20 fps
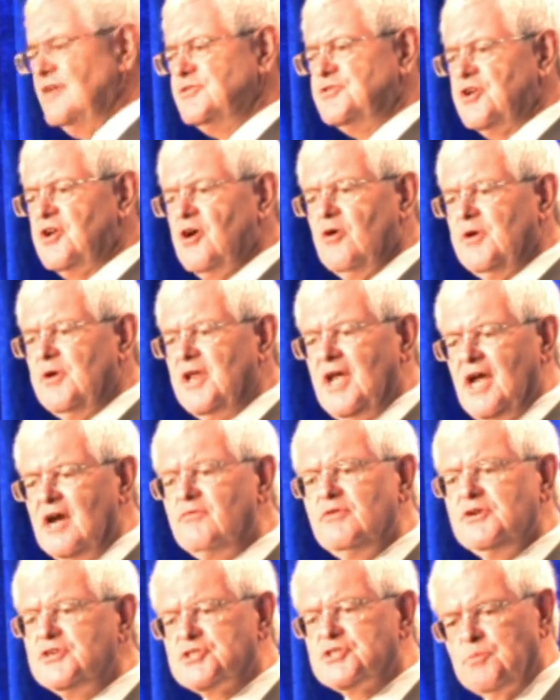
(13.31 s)
you to go into
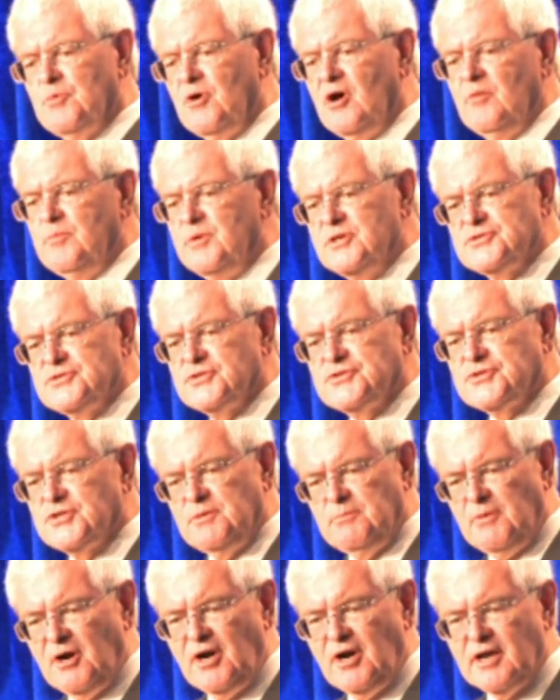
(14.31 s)
every small business in
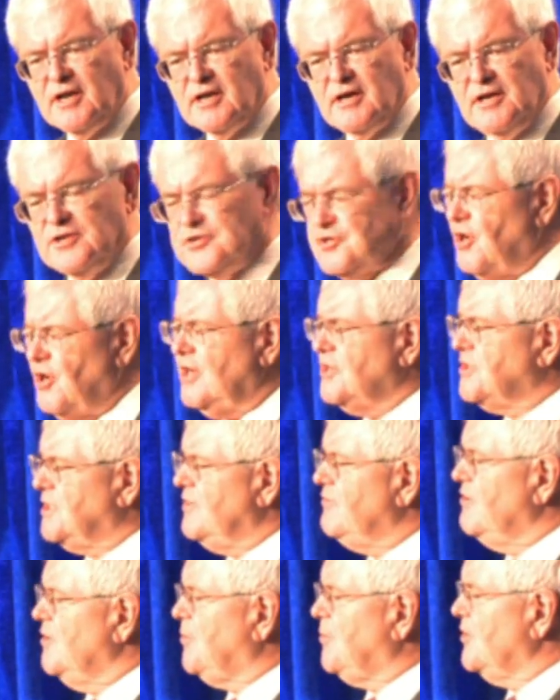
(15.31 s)
America and talk to
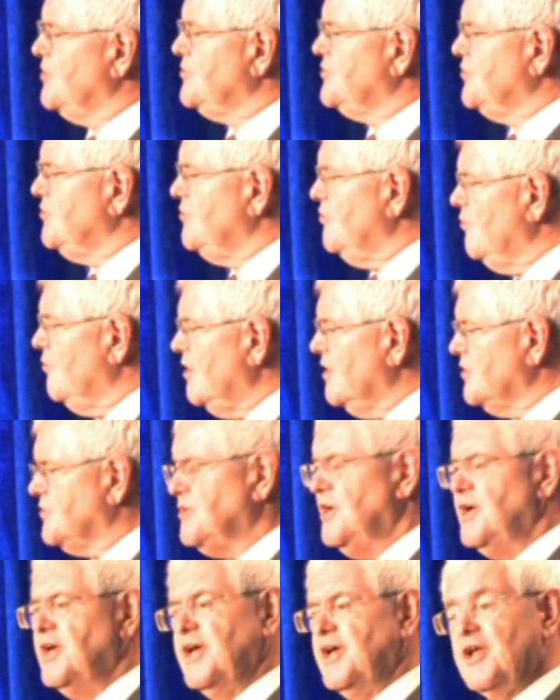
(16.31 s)
every person who works.
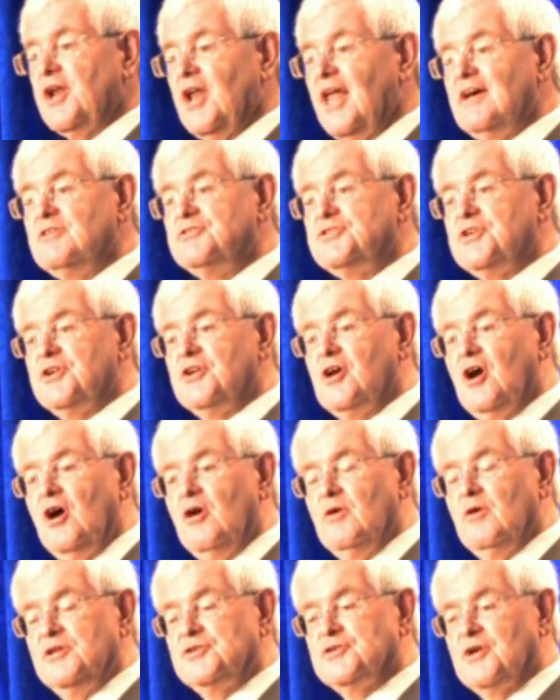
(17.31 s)
It allows you to
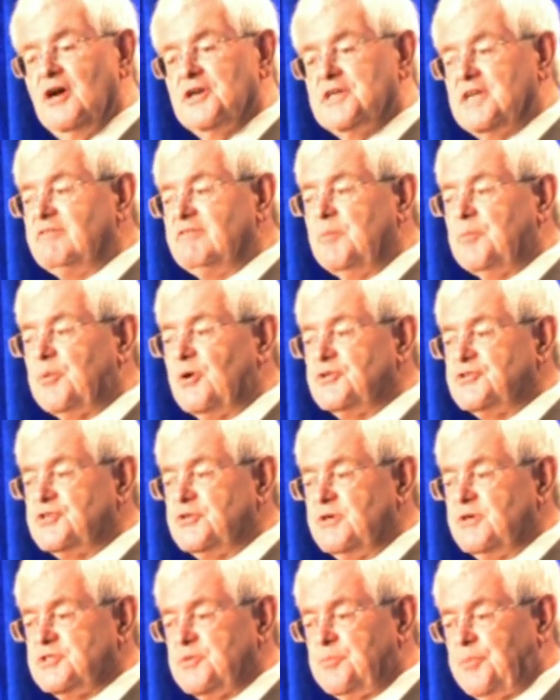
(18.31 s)
go and talk to every person
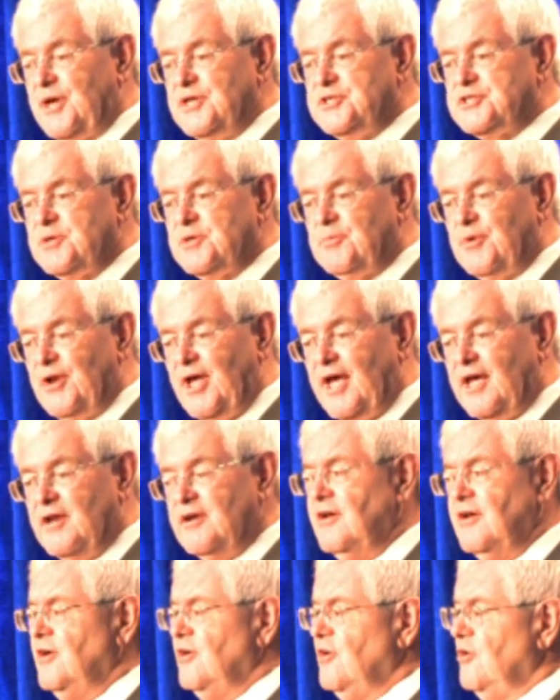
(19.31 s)
who has a pension plan
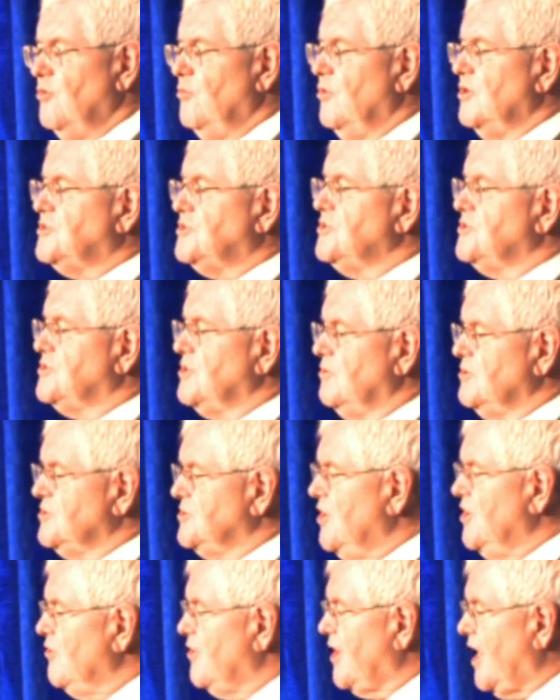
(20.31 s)
who wishes there was
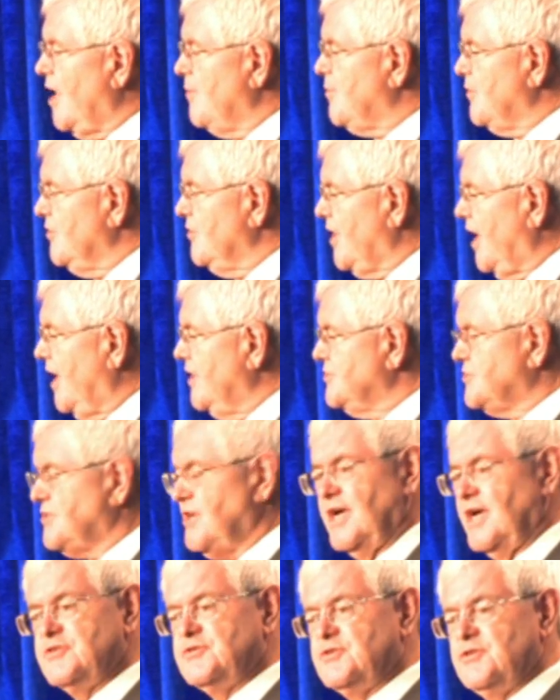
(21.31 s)
no capital gains
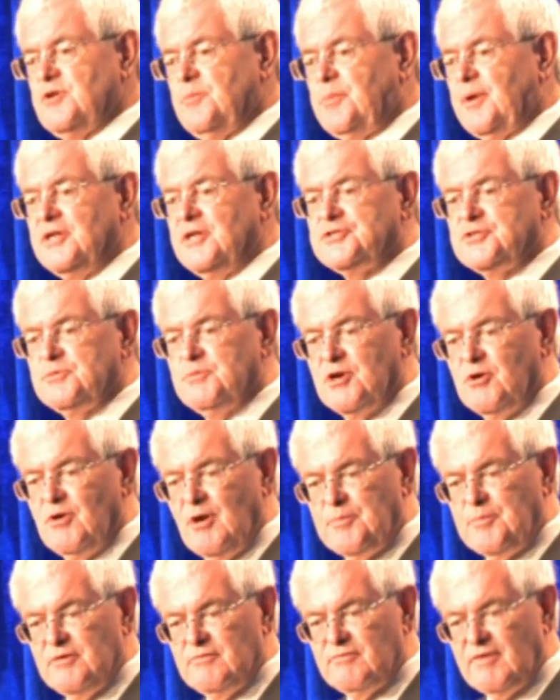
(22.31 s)
tax so their pension would go
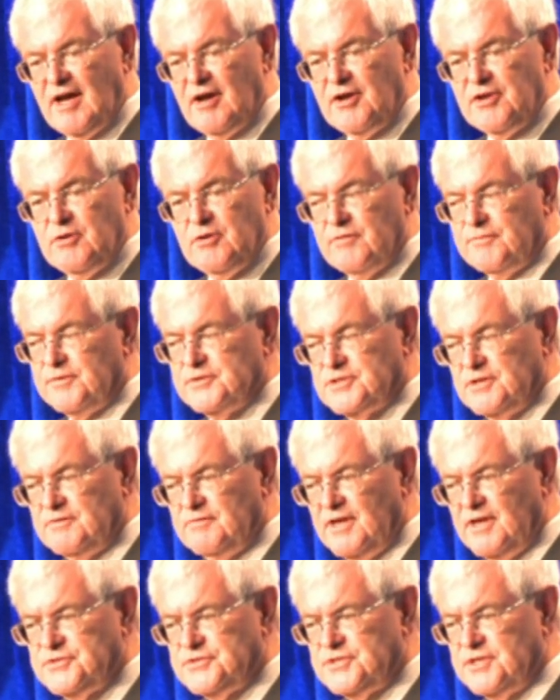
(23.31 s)
up in value if it's
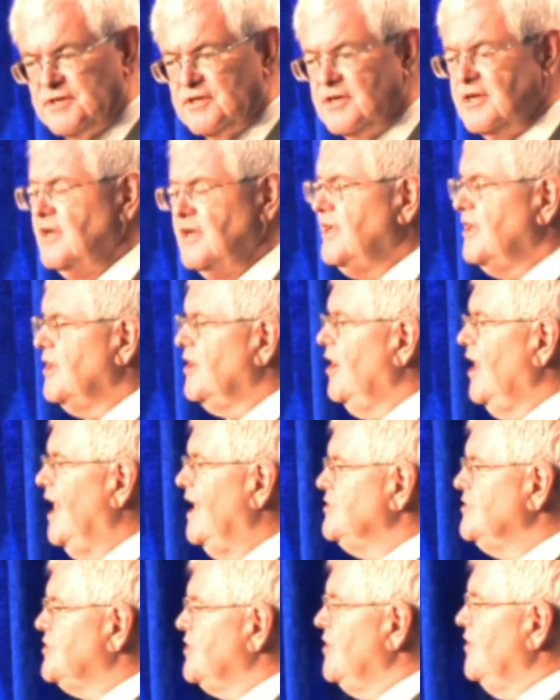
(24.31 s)
invested. It
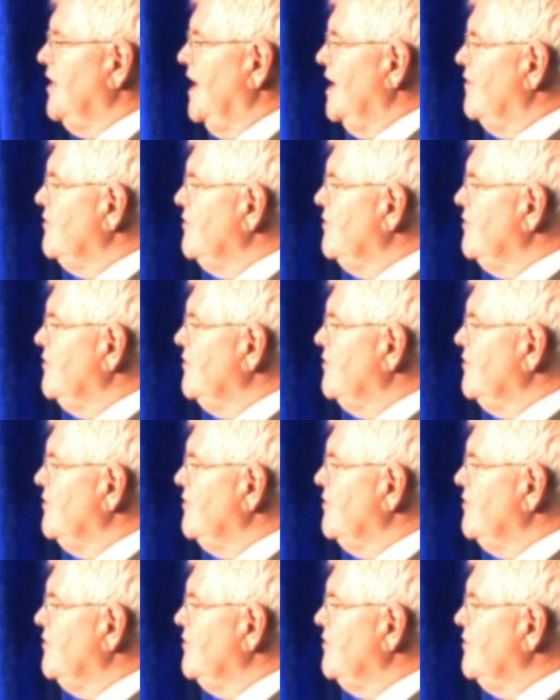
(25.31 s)
allows you to go to every